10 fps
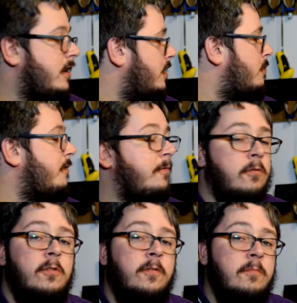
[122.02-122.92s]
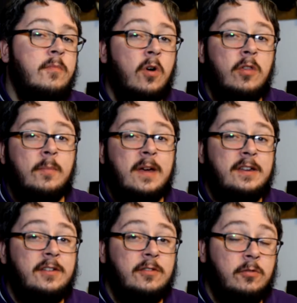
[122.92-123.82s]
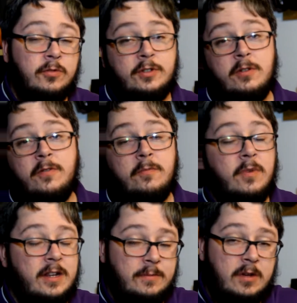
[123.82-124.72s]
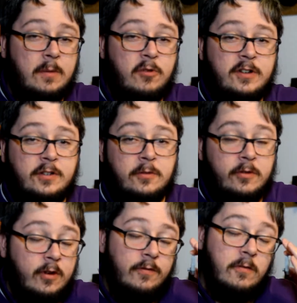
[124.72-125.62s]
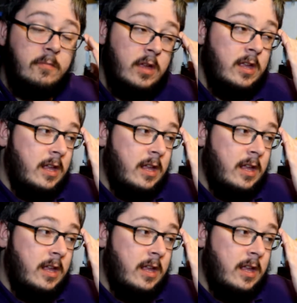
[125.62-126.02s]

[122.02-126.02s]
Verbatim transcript: You print four of them on the bed, or two of them. I did, I print two of them.